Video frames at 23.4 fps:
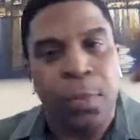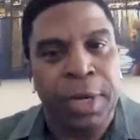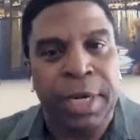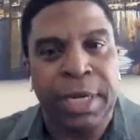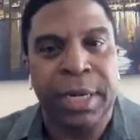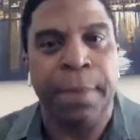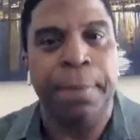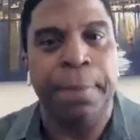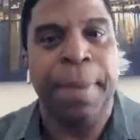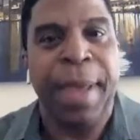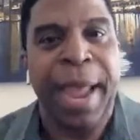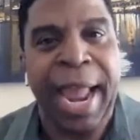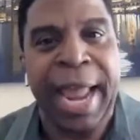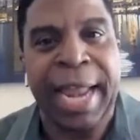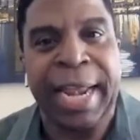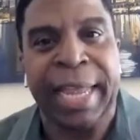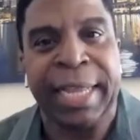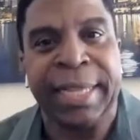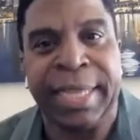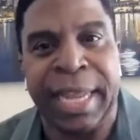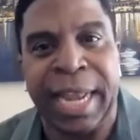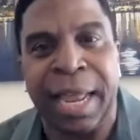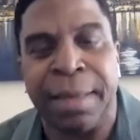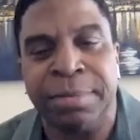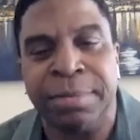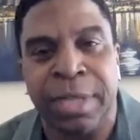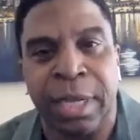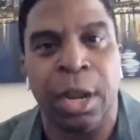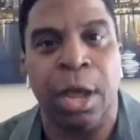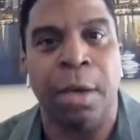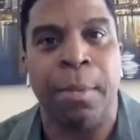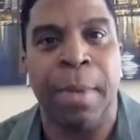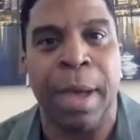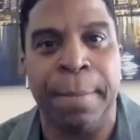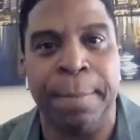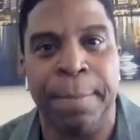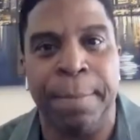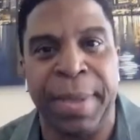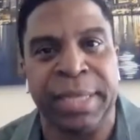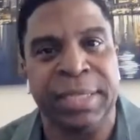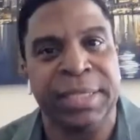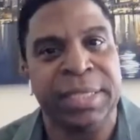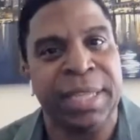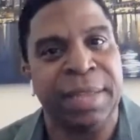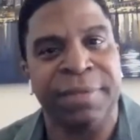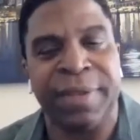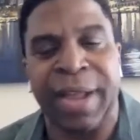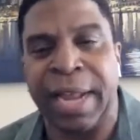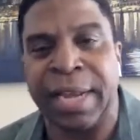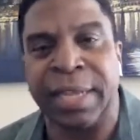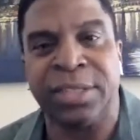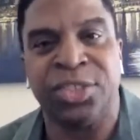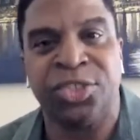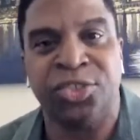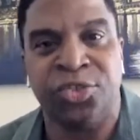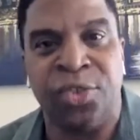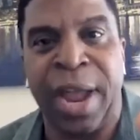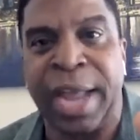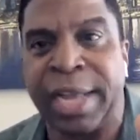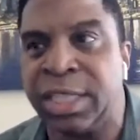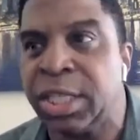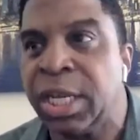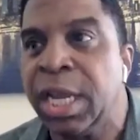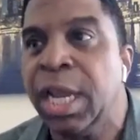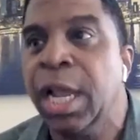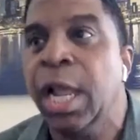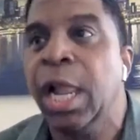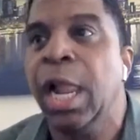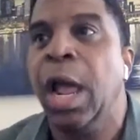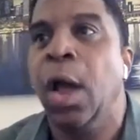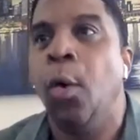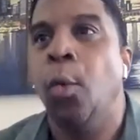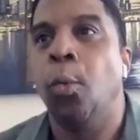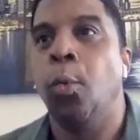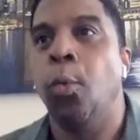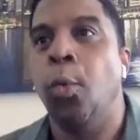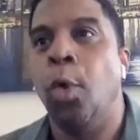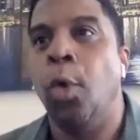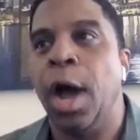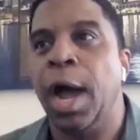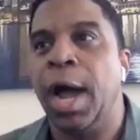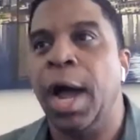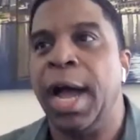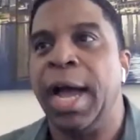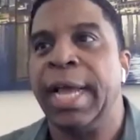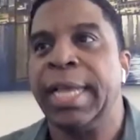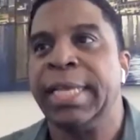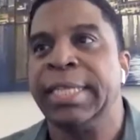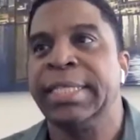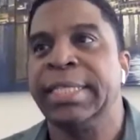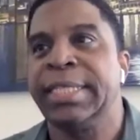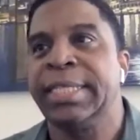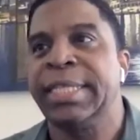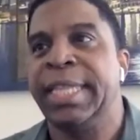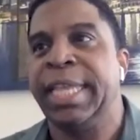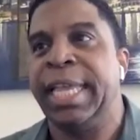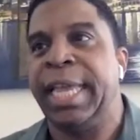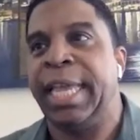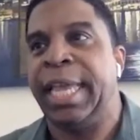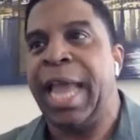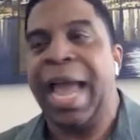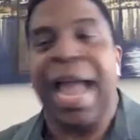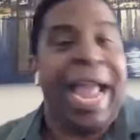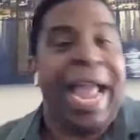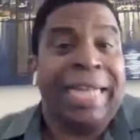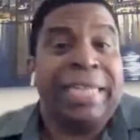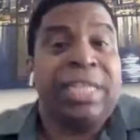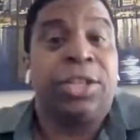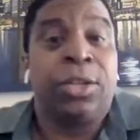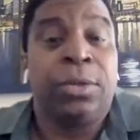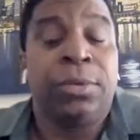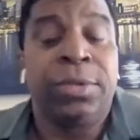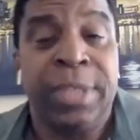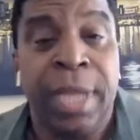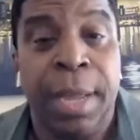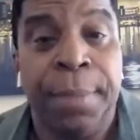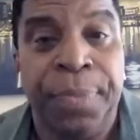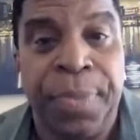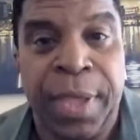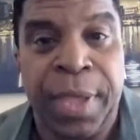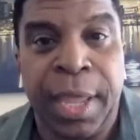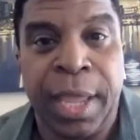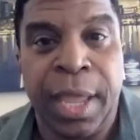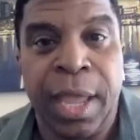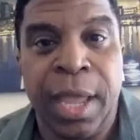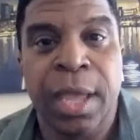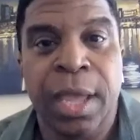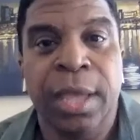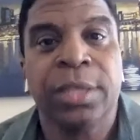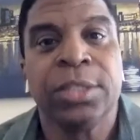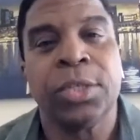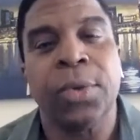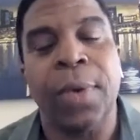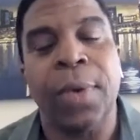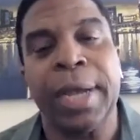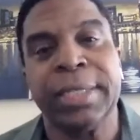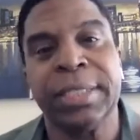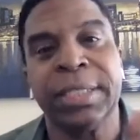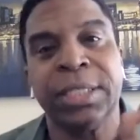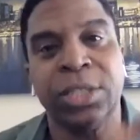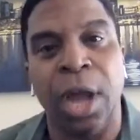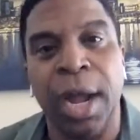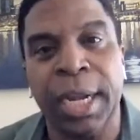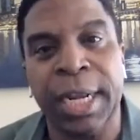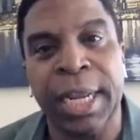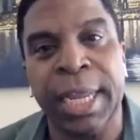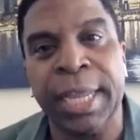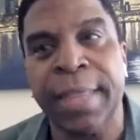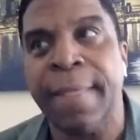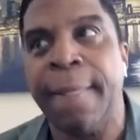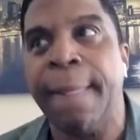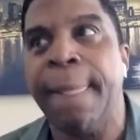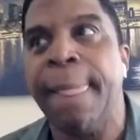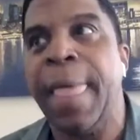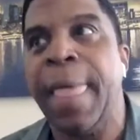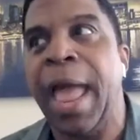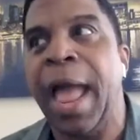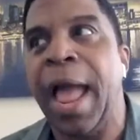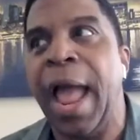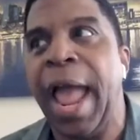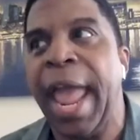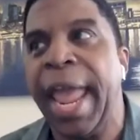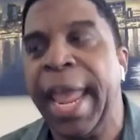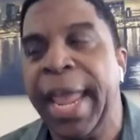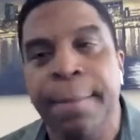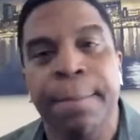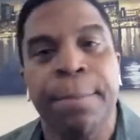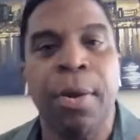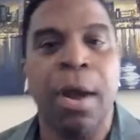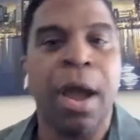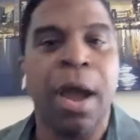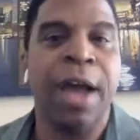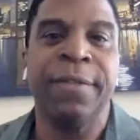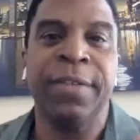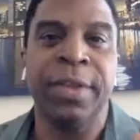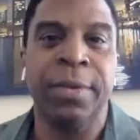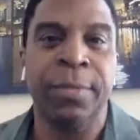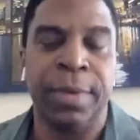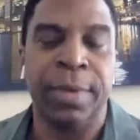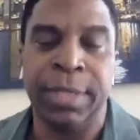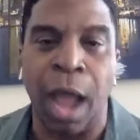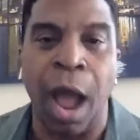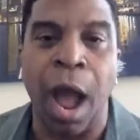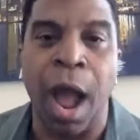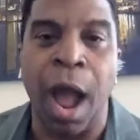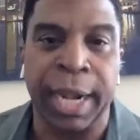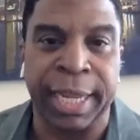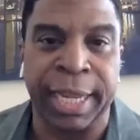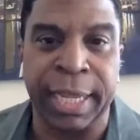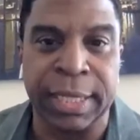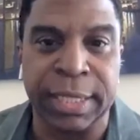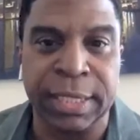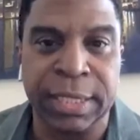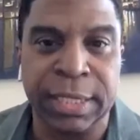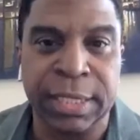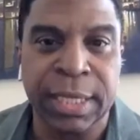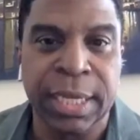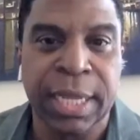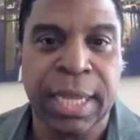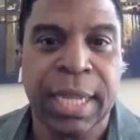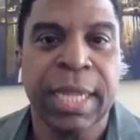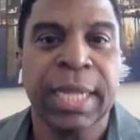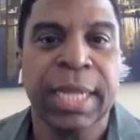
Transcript: wanting to panic that I've done all my bits and I've got to stretch was the, I had to do something. So I started improvising with the audience.